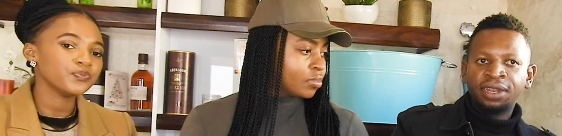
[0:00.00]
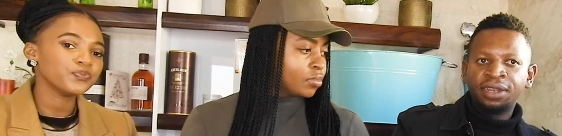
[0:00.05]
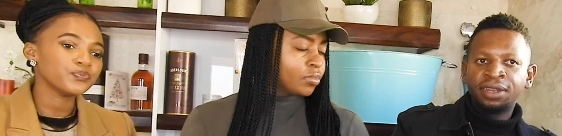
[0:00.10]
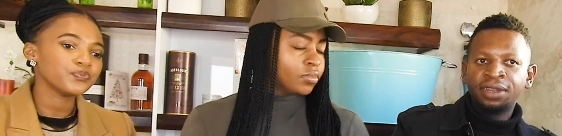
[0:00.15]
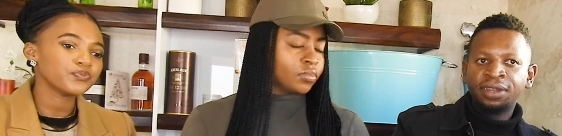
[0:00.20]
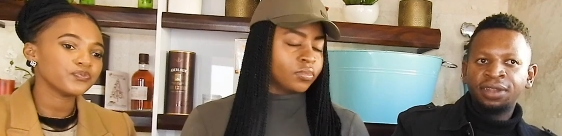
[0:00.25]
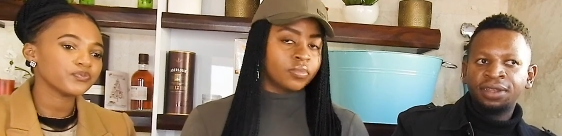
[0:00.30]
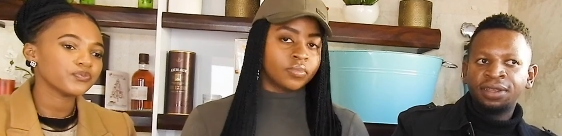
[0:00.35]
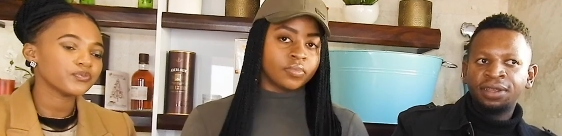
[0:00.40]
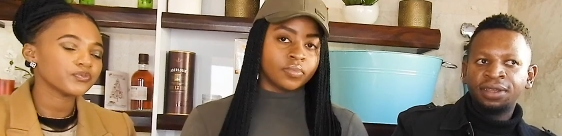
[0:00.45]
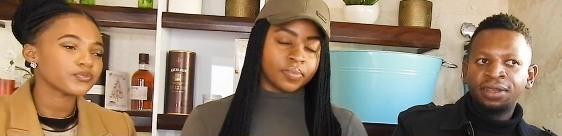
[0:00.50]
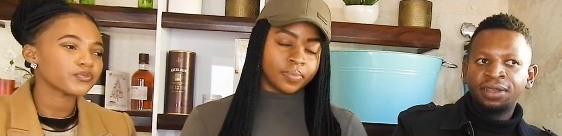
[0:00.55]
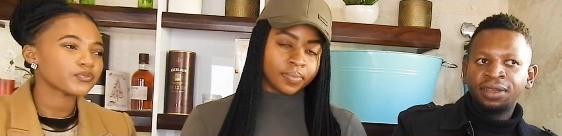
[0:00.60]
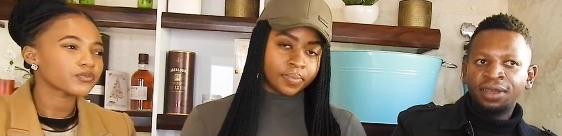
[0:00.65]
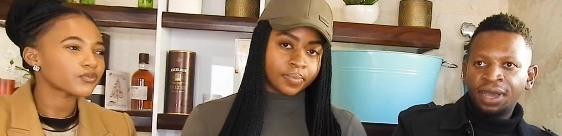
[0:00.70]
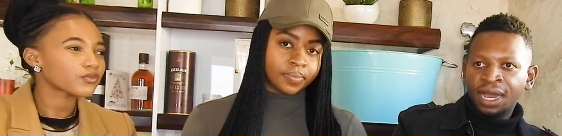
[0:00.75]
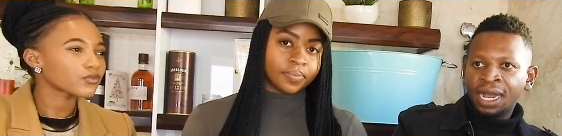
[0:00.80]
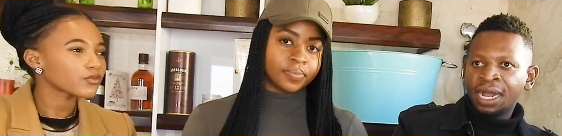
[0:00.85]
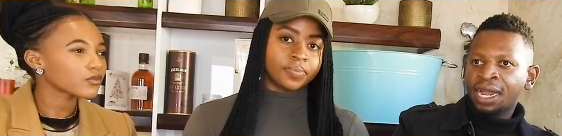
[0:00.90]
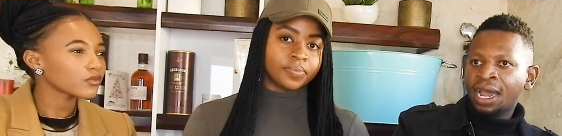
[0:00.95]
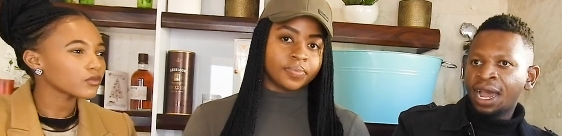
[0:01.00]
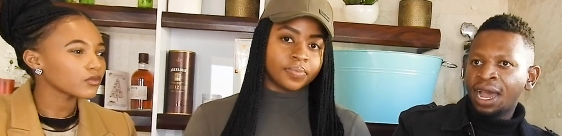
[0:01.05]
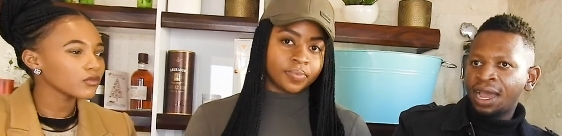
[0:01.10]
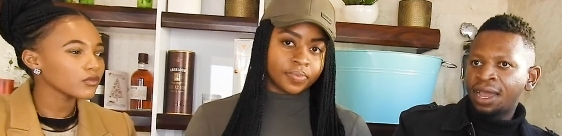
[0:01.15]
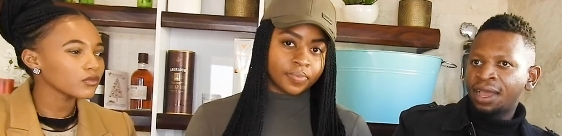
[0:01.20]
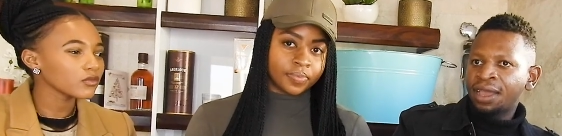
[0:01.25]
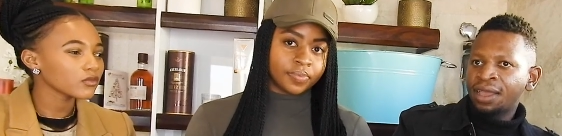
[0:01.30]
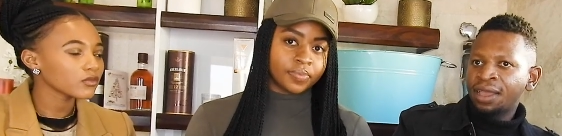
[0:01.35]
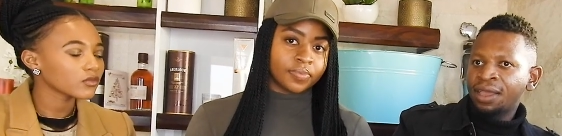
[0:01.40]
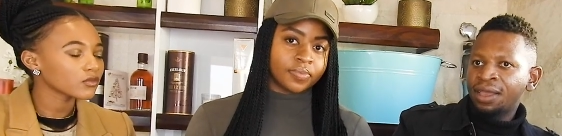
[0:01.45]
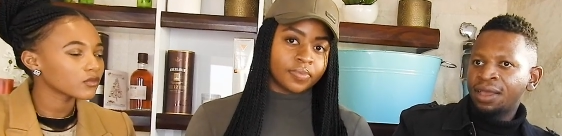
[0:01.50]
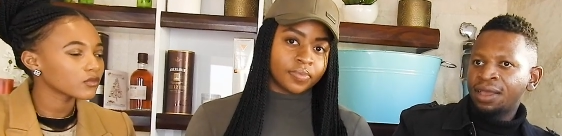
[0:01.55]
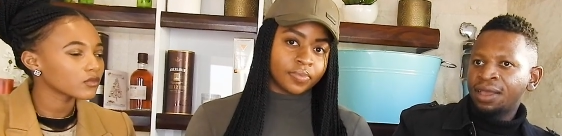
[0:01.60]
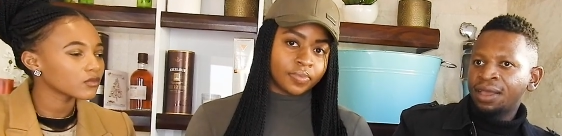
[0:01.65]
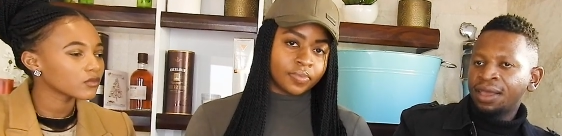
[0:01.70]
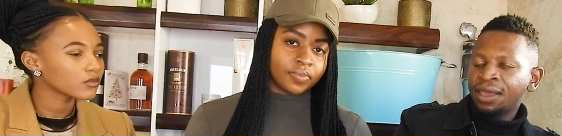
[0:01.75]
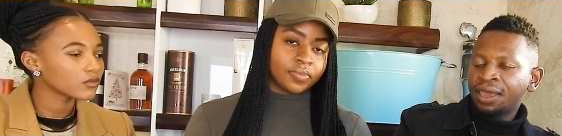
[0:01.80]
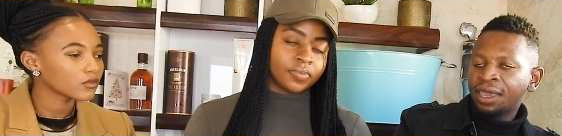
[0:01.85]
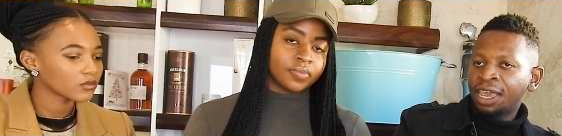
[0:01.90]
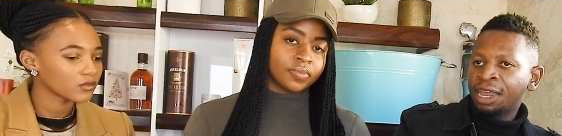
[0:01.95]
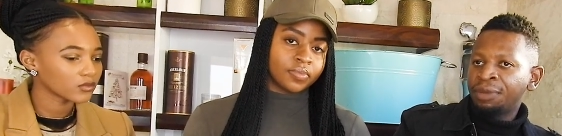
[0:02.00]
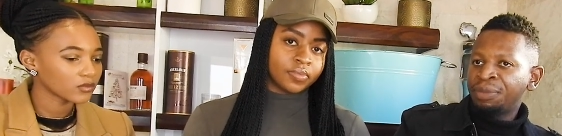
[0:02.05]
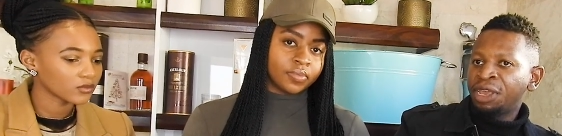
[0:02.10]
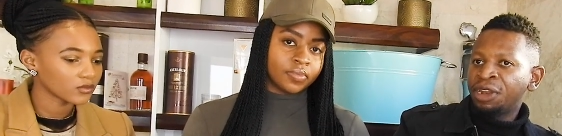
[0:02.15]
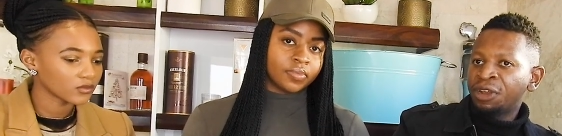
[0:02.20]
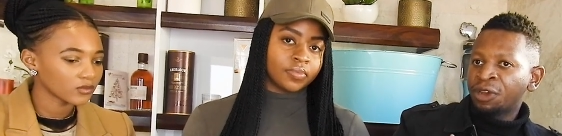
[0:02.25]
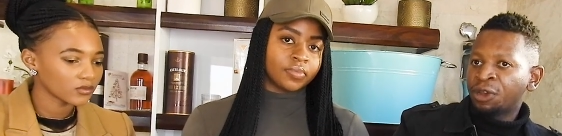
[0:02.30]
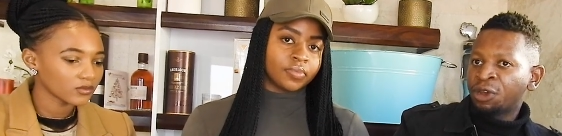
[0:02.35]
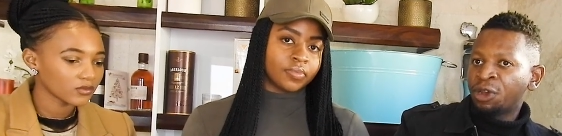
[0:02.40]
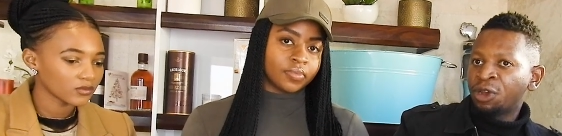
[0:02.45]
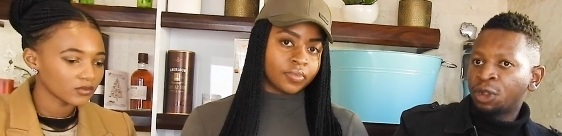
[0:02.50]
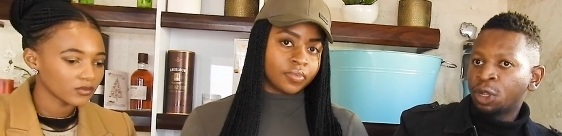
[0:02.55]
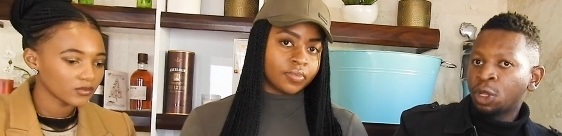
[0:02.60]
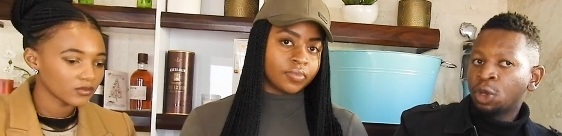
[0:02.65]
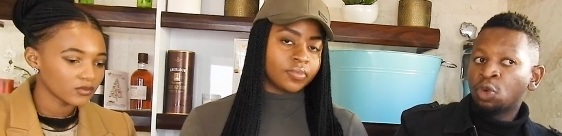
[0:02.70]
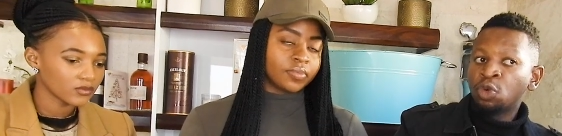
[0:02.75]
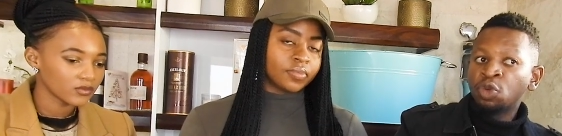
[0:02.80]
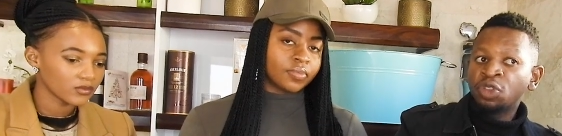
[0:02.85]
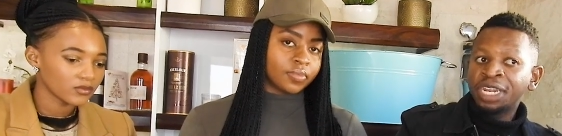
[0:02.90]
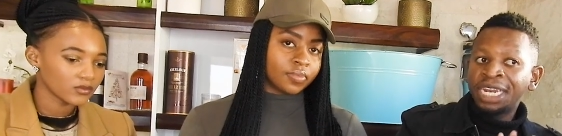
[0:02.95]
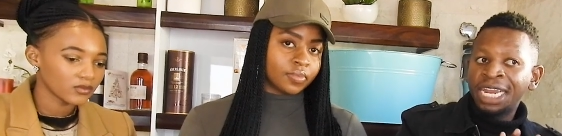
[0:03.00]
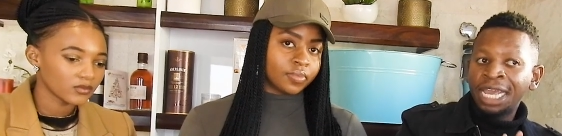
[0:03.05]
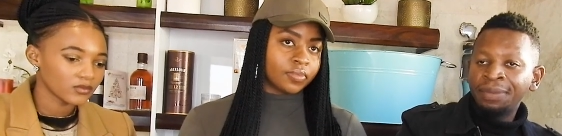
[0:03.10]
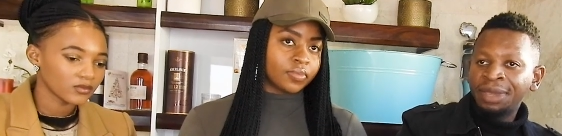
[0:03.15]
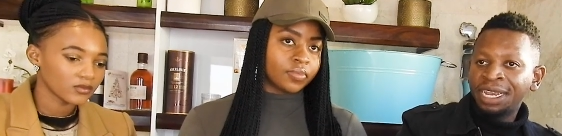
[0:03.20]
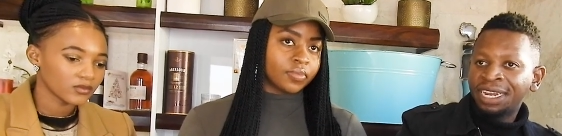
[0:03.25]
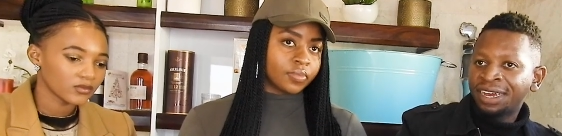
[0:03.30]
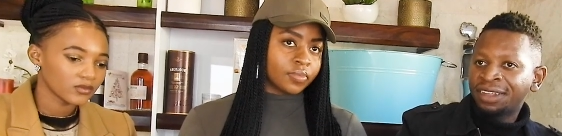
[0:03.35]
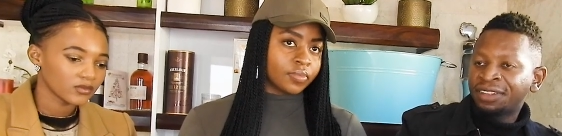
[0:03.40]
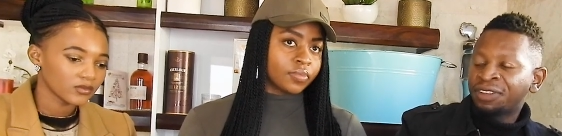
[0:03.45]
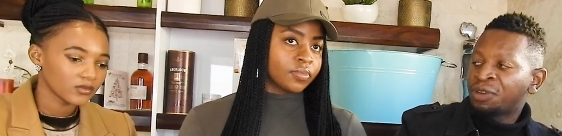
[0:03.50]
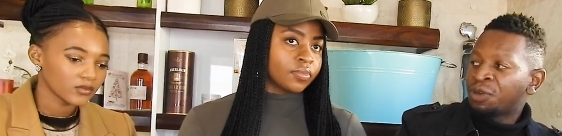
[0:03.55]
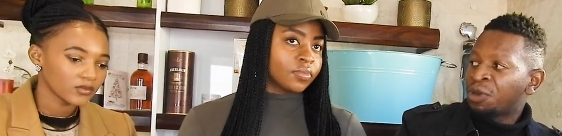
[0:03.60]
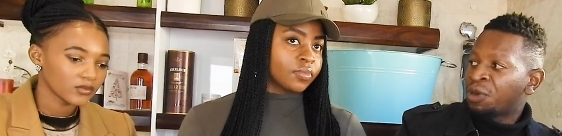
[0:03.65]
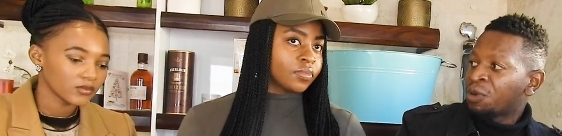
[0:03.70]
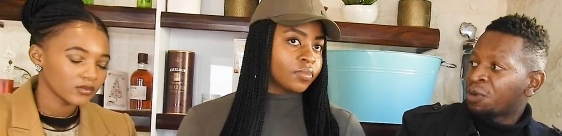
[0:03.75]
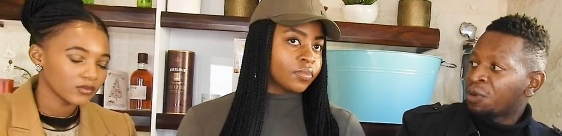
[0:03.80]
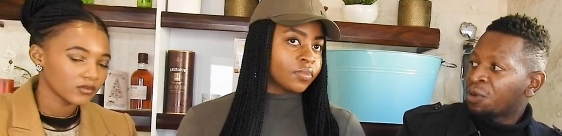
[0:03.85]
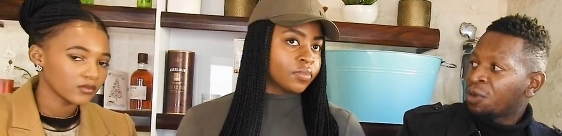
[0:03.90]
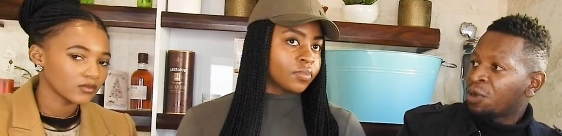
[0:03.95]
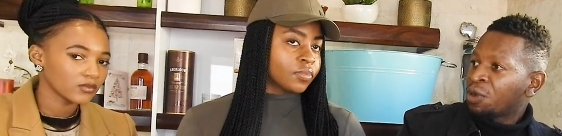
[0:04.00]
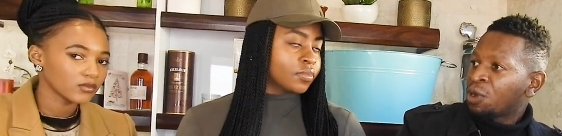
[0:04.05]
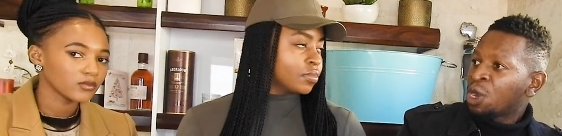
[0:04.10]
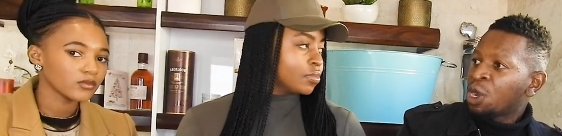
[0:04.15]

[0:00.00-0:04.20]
Speaker 1: that a guy can meet a girl whose name he doesn't know,